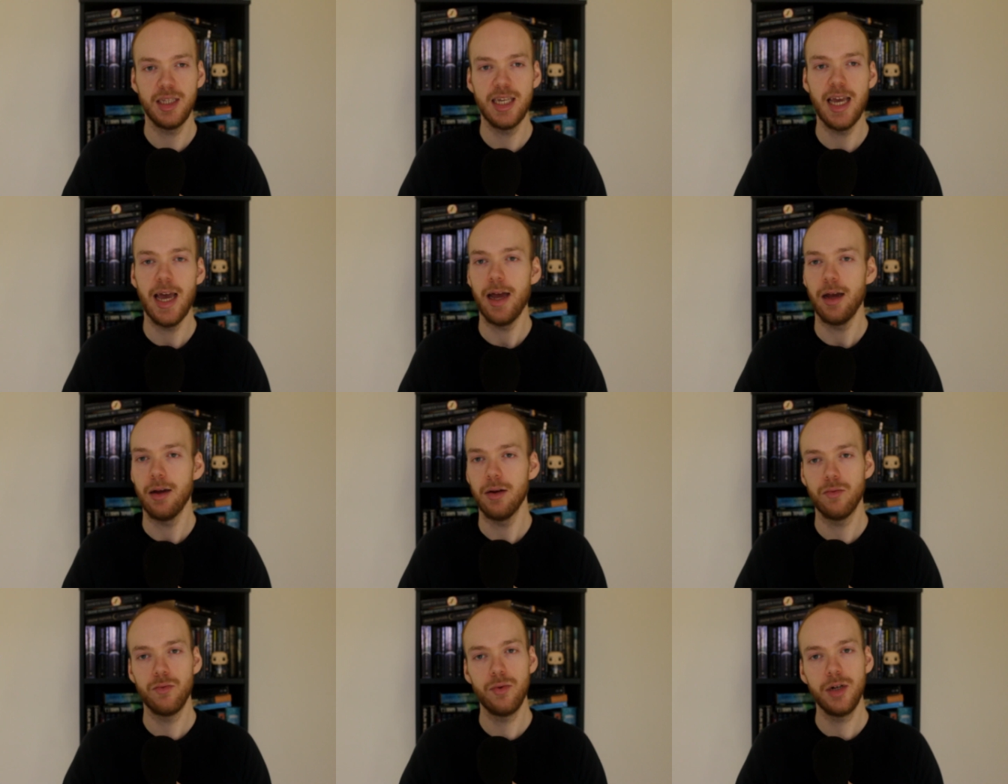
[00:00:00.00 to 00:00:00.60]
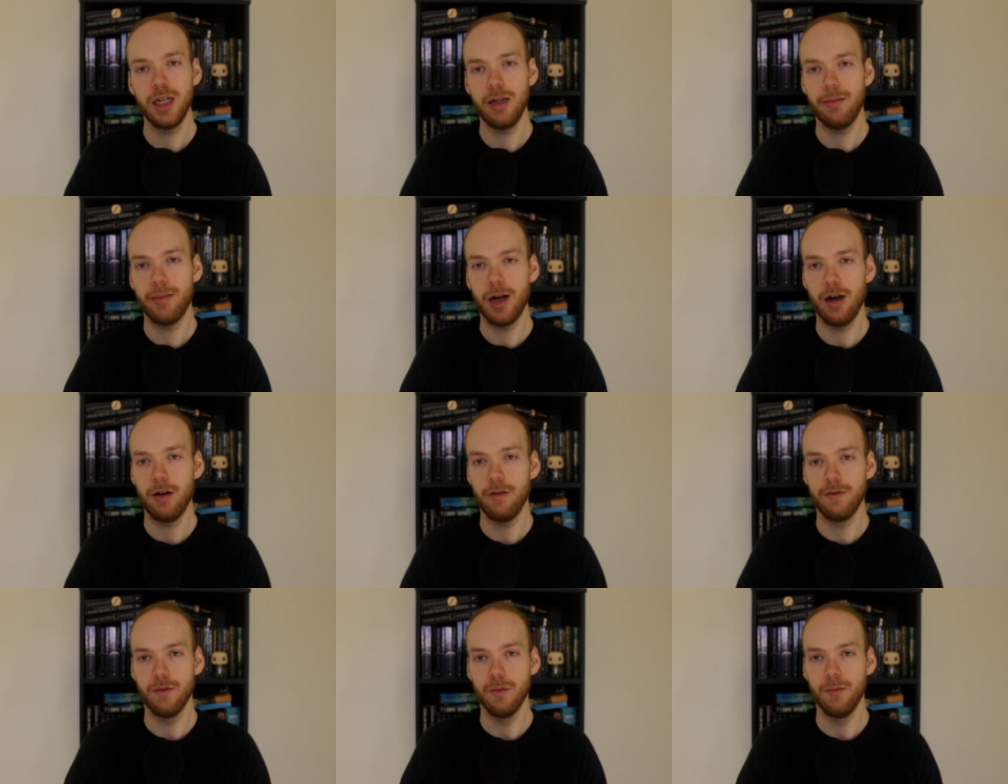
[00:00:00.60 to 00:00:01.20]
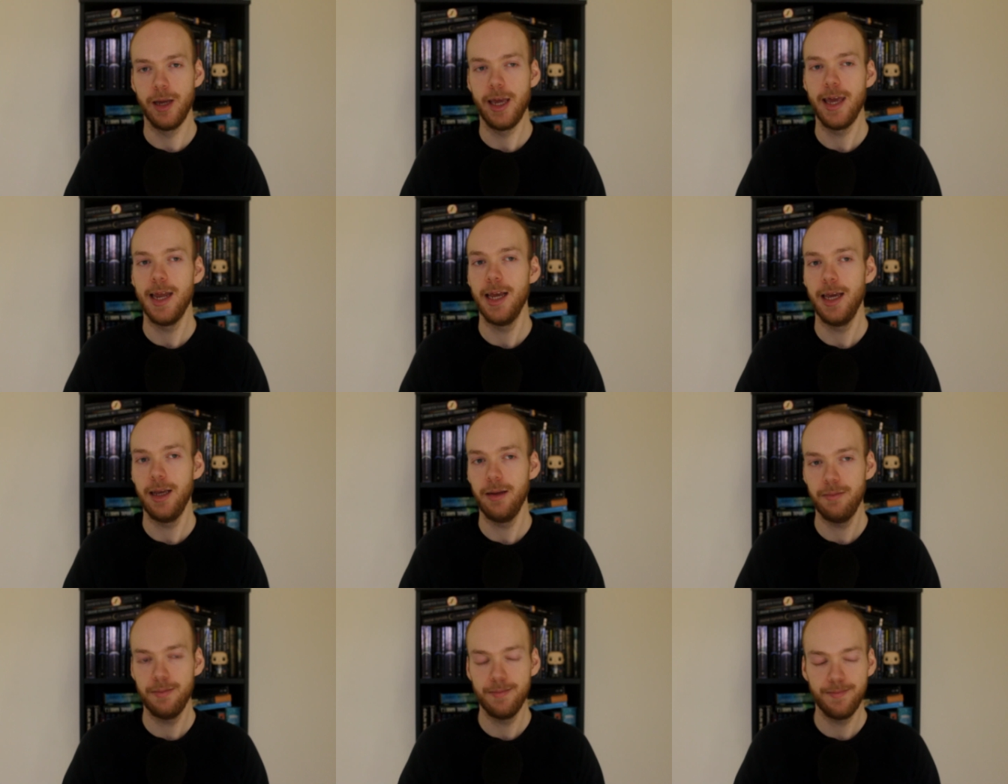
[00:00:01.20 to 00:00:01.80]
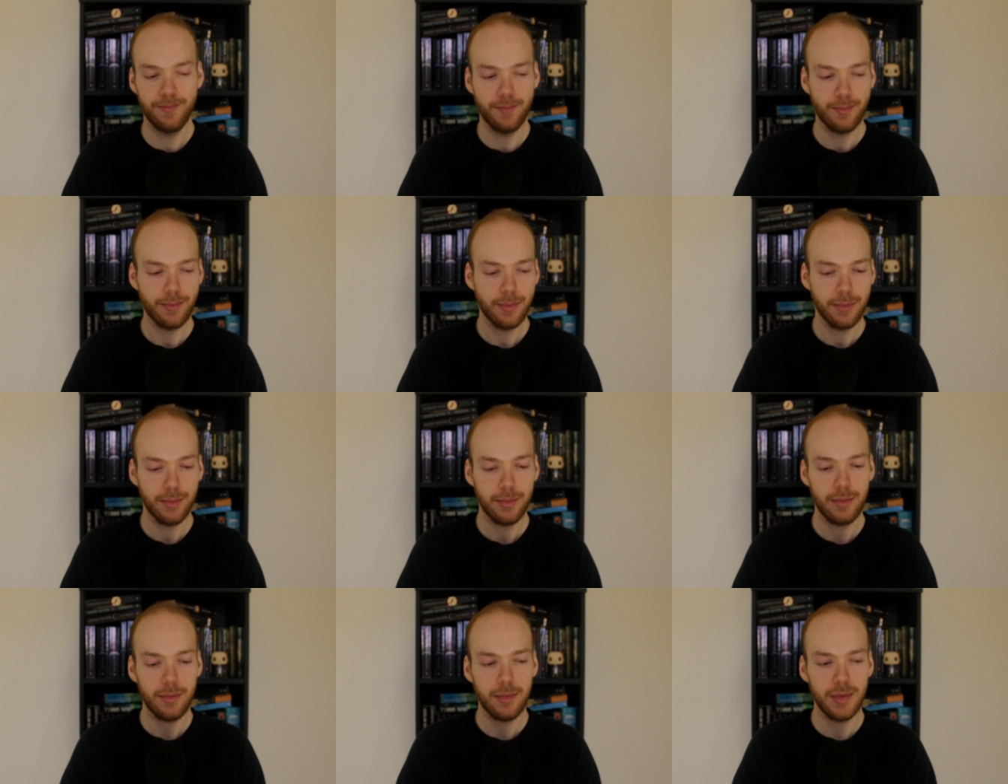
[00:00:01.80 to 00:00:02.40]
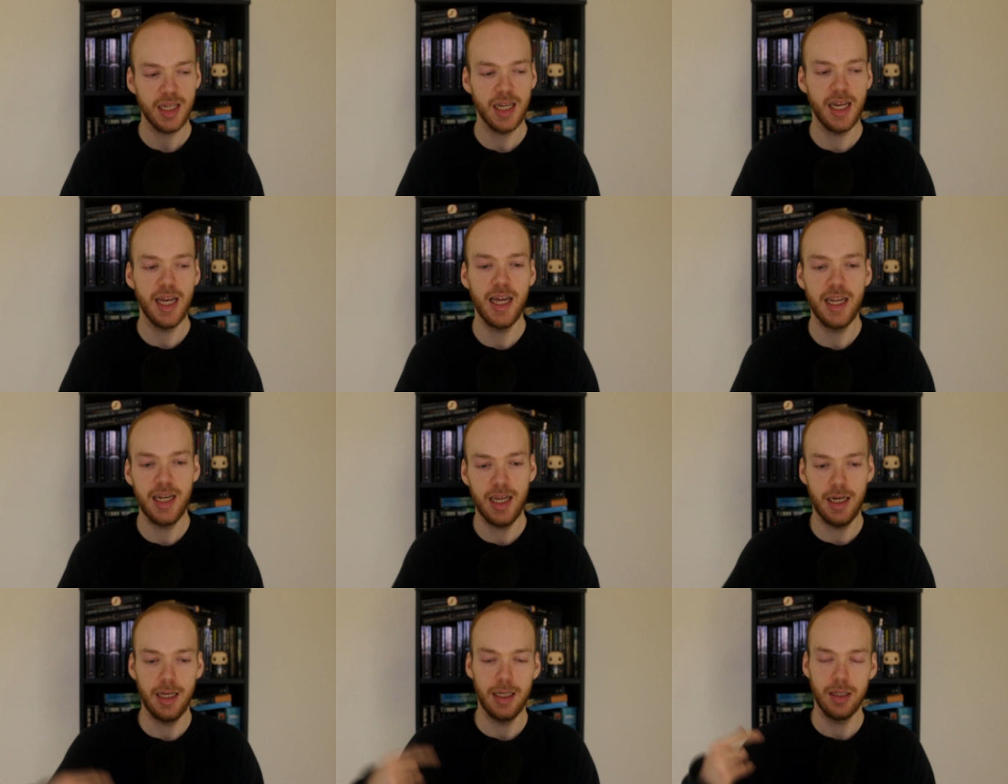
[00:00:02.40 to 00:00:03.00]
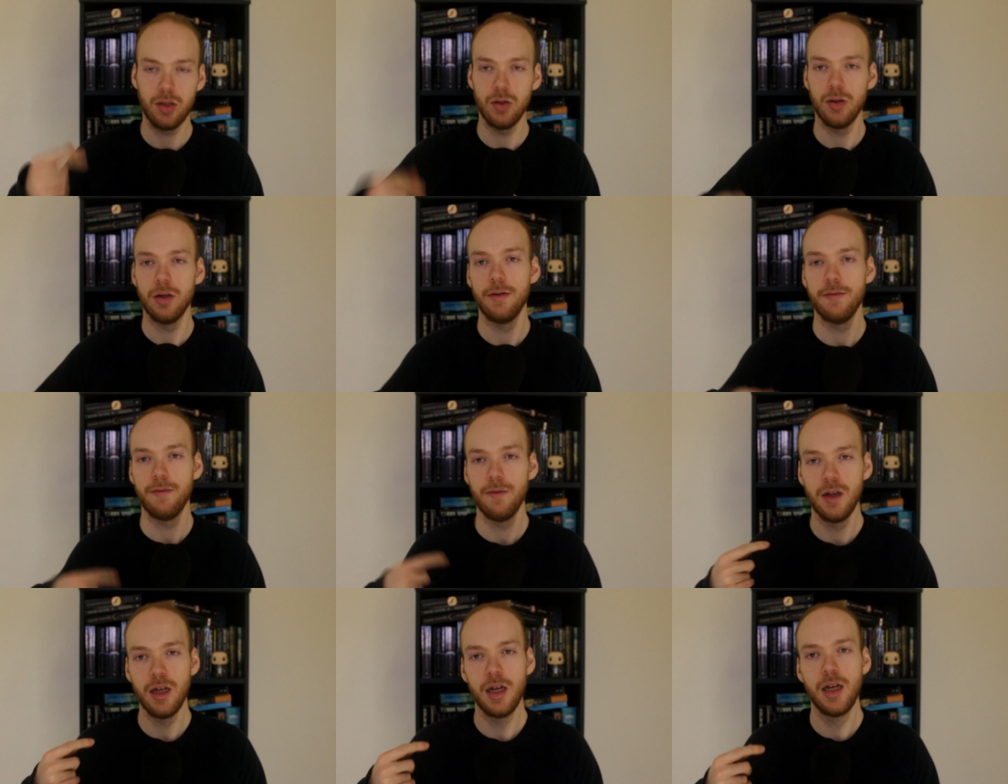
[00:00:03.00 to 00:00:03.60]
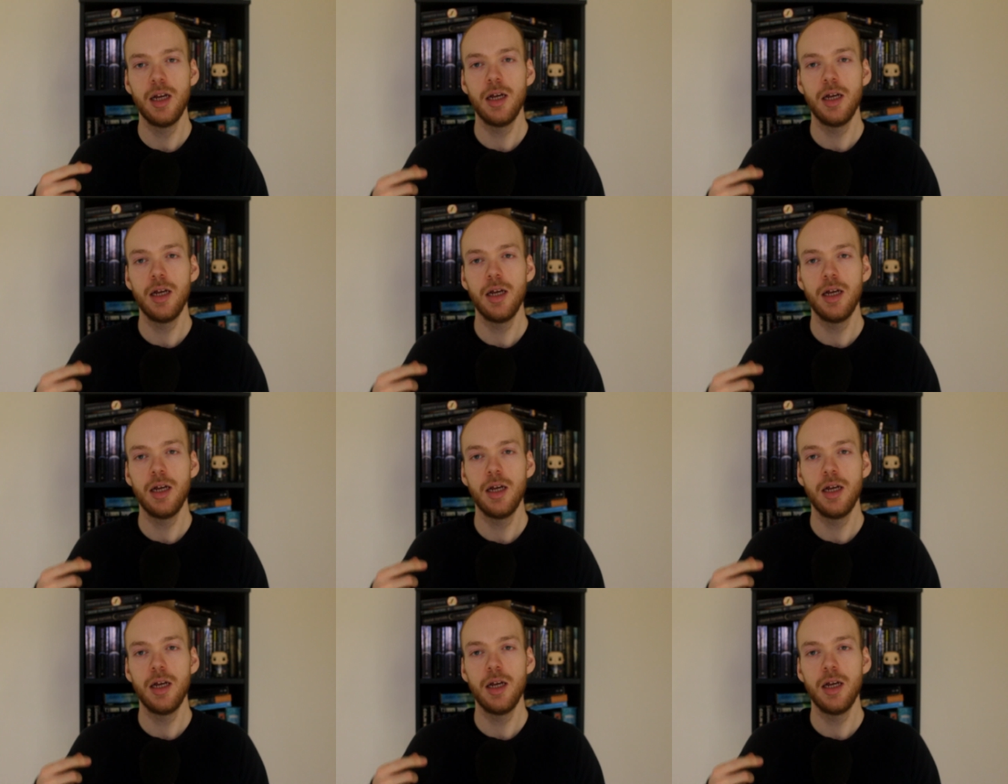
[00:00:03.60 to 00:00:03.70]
Yeah, really powerful beginning. And then he sort of